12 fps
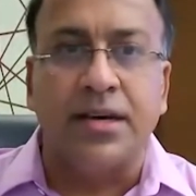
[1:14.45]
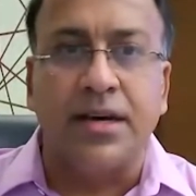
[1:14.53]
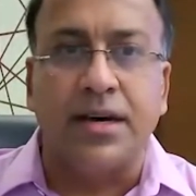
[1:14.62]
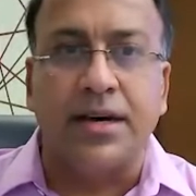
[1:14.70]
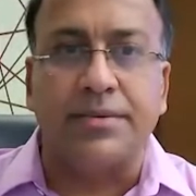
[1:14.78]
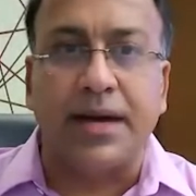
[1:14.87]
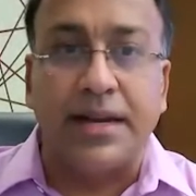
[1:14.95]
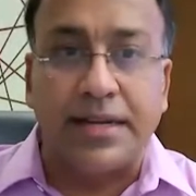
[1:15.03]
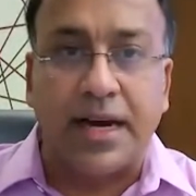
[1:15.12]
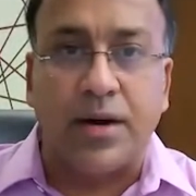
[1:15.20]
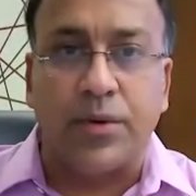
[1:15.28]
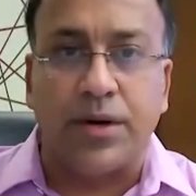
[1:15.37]

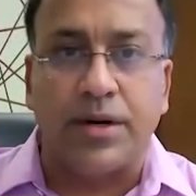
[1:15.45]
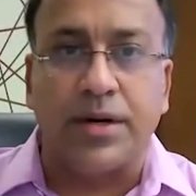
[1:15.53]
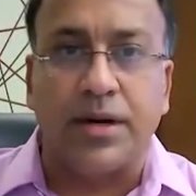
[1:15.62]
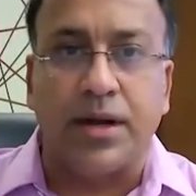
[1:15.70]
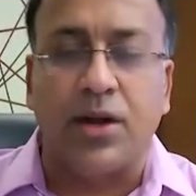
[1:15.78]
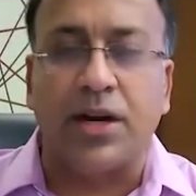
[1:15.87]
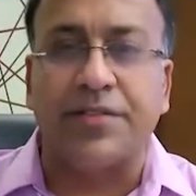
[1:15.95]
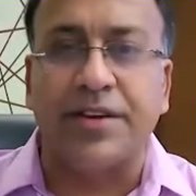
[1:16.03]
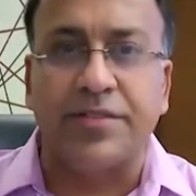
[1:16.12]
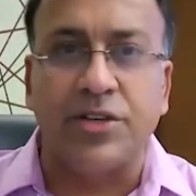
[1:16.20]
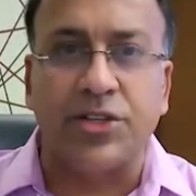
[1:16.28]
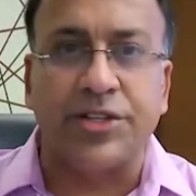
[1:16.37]
uncover a lot of
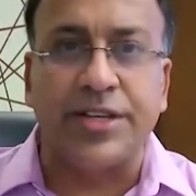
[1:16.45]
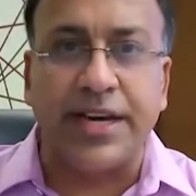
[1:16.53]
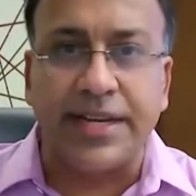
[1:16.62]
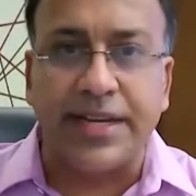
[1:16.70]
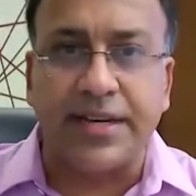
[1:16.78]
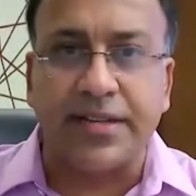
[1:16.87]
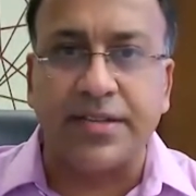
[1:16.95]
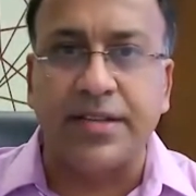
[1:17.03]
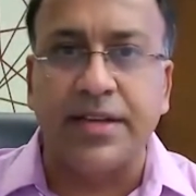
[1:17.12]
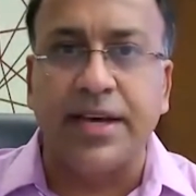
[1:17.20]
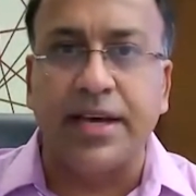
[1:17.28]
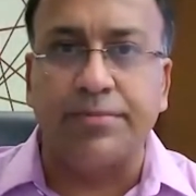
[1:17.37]
revolutionary
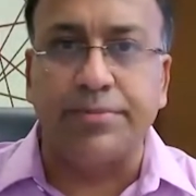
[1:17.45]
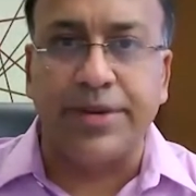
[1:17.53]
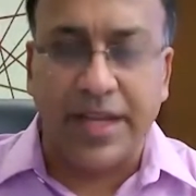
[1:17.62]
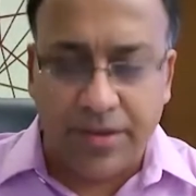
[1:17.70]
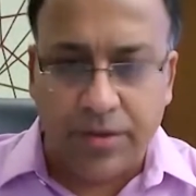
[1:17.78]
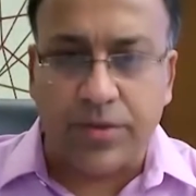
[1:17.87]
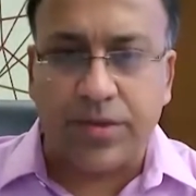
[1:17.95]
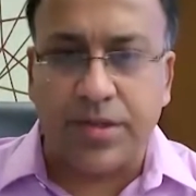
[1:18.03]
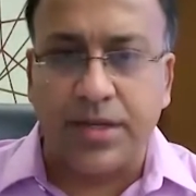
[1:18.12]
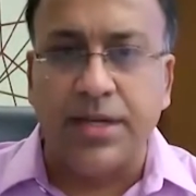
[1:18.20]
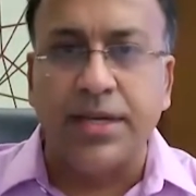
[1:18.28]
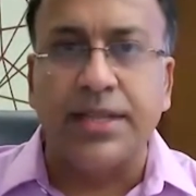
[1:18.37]
ideas and
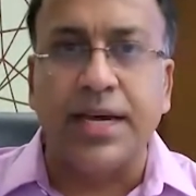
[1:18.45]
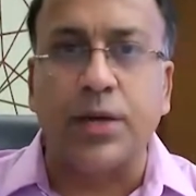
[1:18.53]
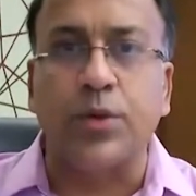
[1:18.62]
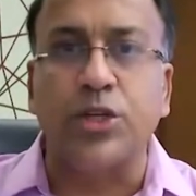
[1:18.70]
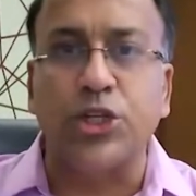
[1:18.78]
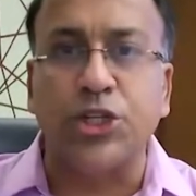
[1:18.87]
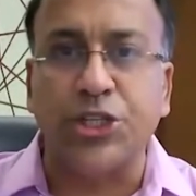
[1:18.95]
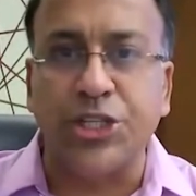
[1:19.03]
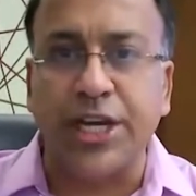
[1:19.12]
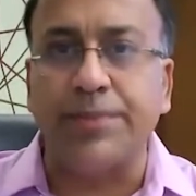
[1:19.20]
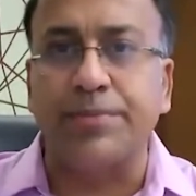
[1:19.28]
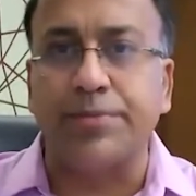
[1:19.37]
breakthroughs that will
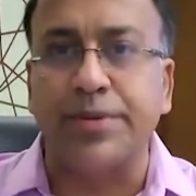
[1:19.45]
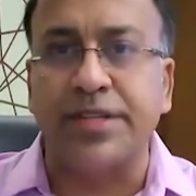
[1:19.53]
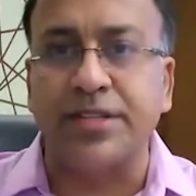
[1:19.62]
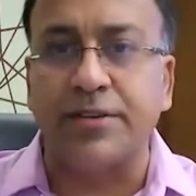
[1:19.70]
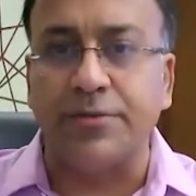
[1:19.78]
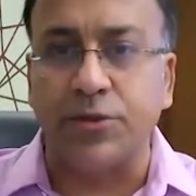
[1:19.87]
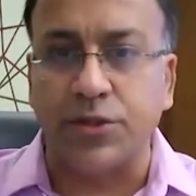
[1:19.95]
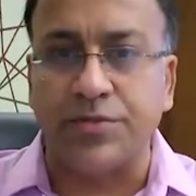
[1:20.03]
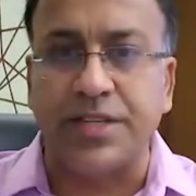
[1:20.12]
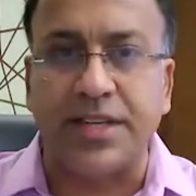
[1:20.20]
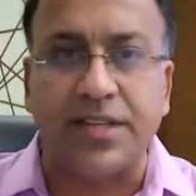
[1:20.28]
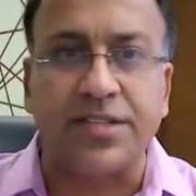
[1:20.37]
shape the present and future
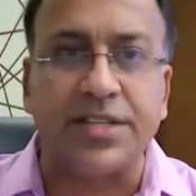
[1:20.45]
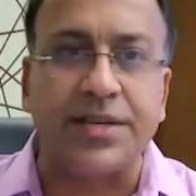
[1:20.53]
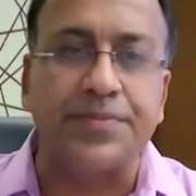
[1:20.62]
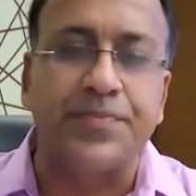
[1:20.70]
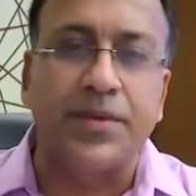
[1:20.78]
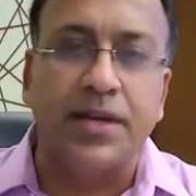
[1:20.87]
of the industry.